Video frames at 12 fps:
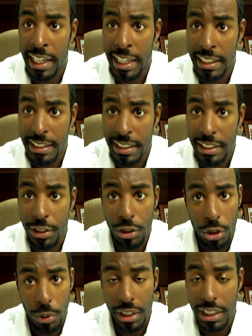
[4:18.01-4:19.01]
and then,
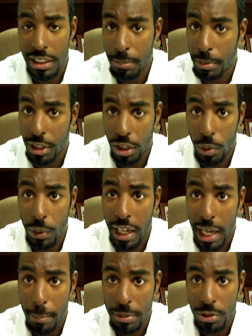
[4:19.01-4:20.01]
again, depending on what
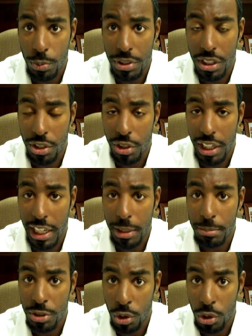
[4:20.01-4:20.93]
happens with the other game.